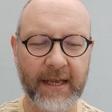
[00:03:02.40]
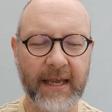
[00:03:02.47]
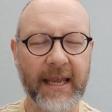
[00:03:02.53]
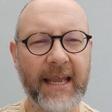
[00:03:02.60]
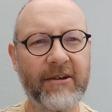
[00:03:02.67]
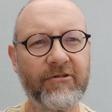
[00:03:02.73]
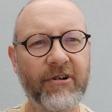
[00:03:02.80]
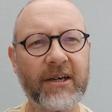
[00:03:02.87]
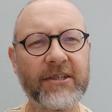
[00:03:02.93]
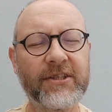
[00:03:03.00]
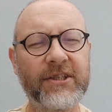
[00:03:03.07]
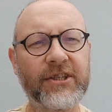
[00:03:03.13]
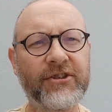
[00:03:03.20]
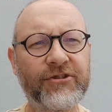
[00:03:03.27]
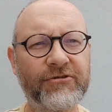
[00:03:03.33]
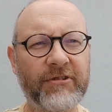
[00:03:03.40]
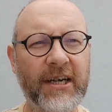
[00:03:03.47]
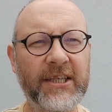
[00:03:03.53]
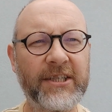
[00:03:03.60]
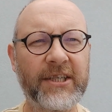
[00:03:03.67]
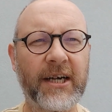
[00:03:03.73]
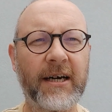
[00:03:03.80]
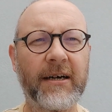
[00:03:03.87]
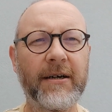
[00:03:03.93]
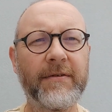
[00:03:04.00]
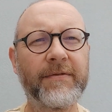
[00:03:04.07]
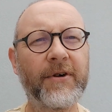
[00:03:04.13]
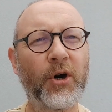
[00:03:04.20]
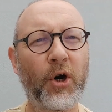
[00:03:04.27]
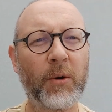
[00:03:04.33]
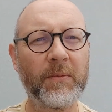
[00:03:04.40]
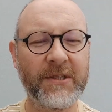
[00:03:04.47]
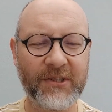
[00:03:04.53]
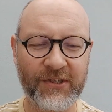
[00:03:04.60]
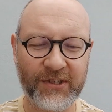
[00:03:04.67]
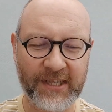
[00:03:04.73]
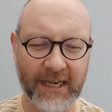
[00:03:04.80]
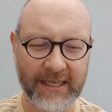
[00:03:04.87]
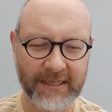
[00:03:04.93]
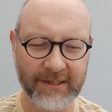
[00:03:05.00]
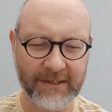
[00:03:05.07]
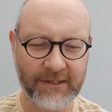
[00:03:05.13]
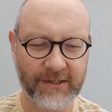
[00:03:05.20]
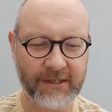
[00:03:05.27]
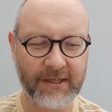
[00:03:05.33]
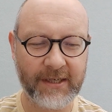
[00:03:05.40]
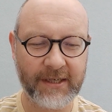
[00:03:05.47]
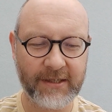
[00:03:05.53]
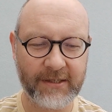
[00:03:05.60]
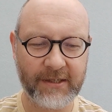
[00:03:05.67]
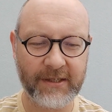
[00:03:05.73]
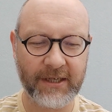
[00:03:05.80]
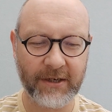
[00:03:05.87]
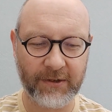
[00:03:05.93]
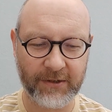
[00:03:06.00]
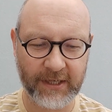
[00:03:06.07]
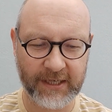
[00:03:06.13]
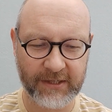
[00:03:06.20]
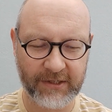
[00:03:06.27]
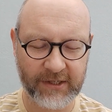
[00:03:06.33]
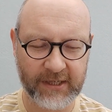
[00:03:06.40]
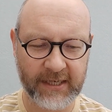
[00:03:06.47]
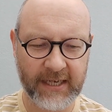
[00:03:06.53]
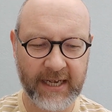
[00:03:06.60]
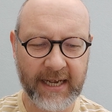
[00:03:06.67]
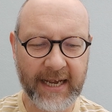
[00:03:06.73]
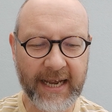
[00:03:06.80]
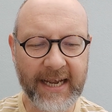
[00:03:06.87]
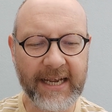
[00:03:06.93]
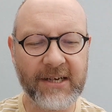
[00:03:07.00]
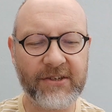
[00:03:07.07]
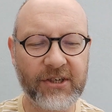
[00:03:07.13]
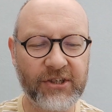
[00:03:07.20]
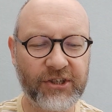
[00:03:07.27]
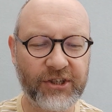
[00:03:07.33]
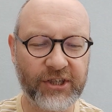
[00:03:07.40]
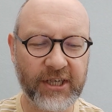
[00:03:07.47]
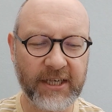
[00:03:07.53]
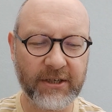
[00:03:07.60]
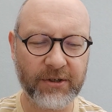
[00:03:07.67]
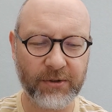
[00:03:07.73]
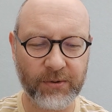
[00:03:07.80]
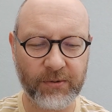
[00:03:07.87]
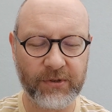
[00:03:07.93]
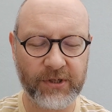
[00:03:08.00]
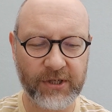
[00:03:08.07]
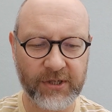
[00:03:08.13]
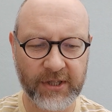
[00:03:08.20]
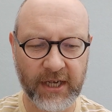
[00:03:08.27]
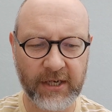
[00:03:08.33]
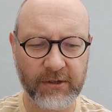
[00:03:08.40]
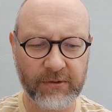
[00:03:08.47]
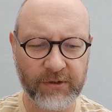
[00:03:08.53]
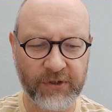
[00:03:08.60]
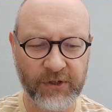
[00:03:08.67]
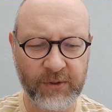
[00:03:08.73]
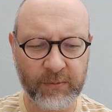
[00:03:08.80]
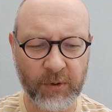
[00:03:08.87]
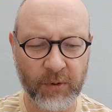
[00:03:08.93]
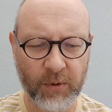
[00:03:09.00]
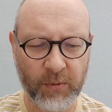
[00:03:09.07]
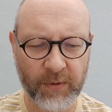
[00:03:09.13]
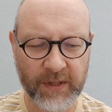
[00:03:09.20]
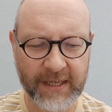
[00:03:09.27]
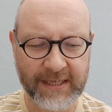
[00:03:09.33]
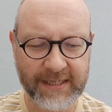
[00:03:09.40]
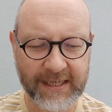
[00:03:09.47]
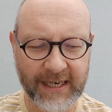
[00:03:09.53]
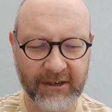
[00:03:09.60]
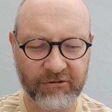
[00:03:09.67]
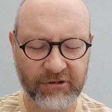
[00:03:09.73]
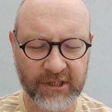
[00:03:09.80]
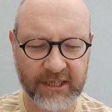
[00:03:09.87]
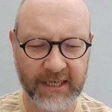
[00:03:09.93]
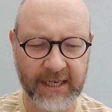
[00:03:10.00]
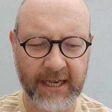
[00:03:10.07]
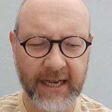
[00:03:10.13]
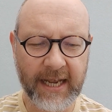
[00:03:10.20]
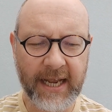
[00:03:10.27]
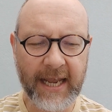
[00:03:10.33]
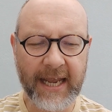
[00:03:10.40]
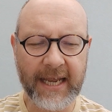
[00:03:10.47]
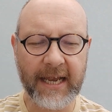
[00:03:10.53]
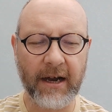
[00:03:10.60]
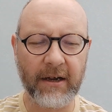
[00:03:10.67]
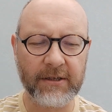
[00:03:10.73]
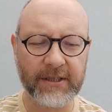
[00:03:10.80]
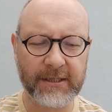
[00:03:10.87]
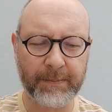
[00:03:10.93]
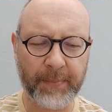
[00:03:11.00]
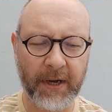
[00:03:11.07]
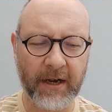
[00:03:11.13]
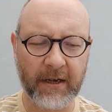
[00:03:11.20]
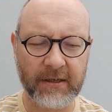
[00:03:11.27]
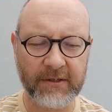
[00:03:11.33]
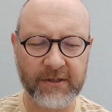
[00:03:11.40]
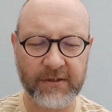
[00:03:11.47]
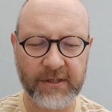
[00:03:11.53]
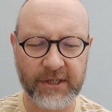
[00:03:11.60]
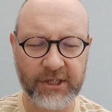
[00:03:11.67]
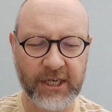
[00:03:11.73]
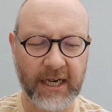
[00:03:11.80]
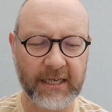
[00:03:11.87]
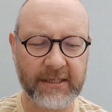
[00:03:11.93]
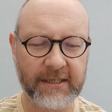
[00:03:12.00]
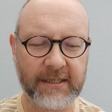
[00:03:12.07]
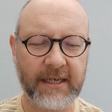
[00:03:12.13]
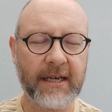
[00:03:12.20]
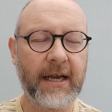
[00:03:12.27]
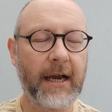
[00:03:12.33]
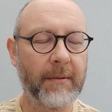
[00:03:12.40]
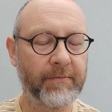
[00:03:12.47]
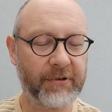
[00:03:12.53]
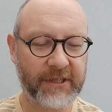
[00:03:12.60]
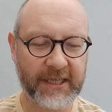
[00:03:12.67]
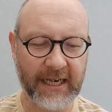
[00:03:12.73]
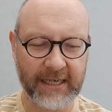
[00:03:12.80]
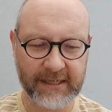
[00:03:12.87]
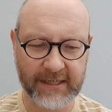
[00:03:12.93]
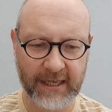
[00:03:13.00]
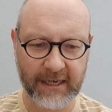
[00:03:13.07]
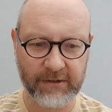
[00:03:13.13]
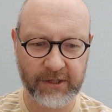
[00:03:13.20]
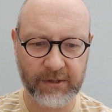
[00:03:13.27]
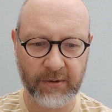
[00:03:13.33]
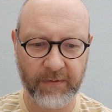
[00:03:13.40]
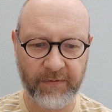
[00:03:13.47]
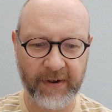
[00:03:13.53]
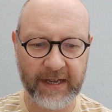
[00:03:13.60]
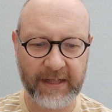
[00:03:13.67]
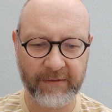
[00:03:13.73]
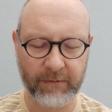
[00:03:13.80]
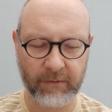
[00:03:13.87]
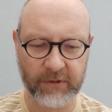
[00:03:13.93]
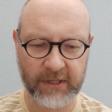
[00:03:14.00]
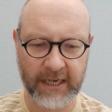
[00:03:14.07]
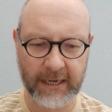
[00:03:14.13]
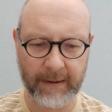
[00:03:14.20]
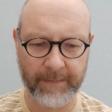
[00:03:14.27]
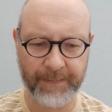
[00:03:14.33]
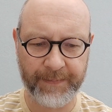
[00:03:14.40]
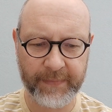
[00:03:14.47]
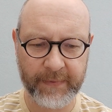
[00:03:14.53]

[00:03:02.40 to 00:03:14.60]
He grants a treasure of common sense to the honest. He is a shield to those who walk with integrity. He guards the paths of the just and protects those who are faithful to him.